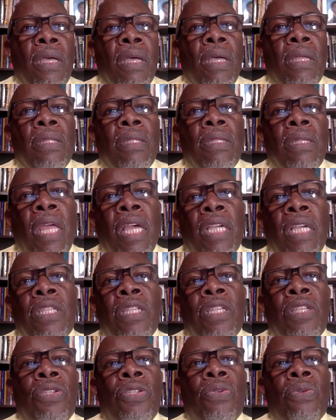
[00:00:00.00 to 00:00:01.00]
The next
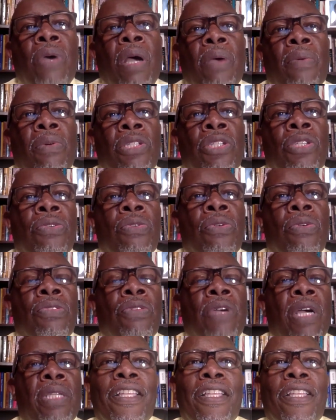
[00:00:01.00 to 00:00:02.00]
issue I wish you
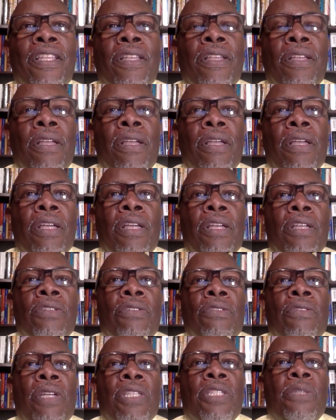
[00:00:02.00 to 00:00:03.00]
address
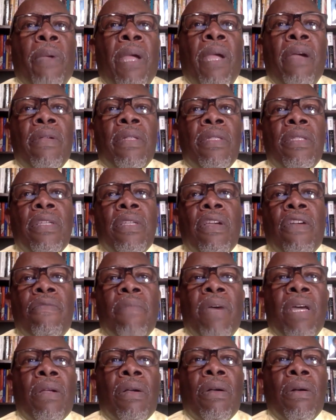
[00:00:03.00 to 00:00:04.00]
transparency of
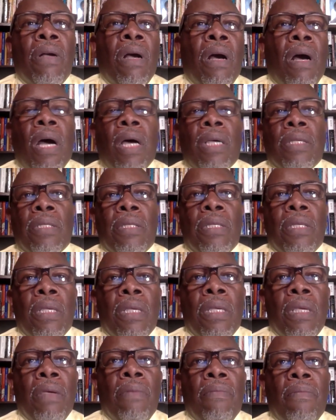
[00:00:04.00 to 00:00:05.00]
medical cost.
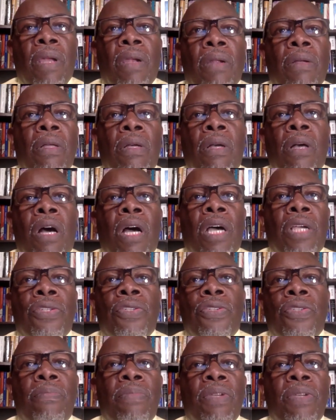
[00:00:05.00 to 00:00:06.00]
Medical costs
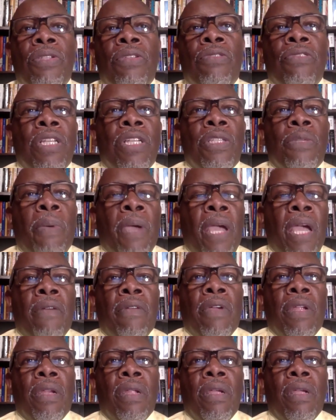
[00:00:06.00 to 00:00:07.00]
should be
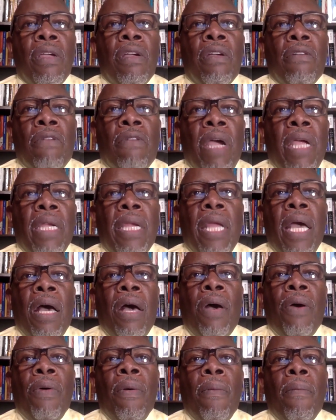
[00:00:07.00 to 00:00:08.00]
transparent. Right
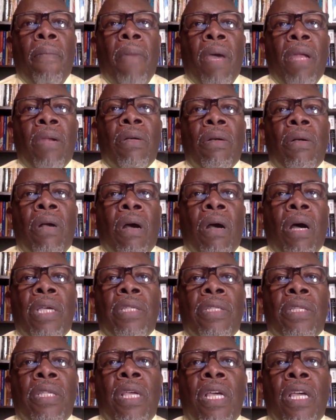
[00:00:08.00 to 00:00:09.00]
now, medical
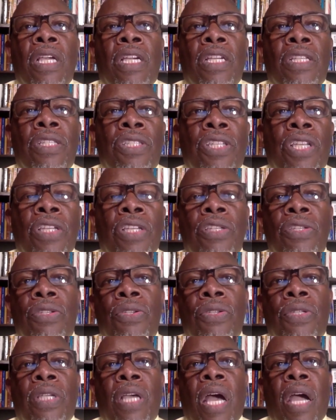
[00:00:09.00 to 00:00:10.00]
costs continue to
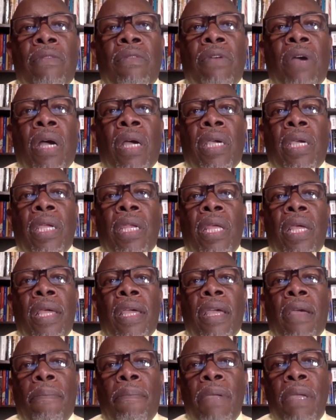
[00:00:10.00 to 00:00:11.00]
skyrocket,
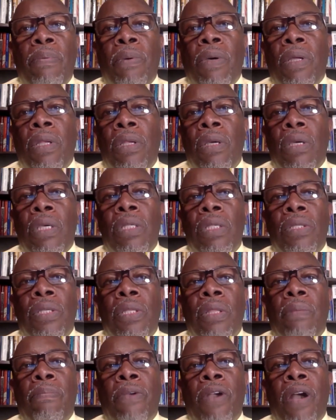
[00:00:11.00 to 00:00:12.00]
and people are looking to
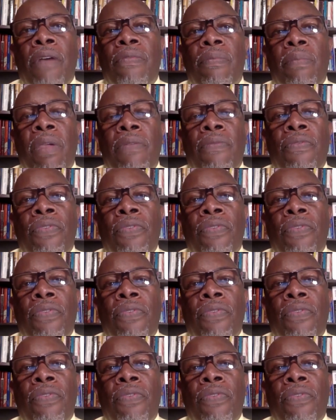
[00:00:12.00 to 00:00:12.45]
the government for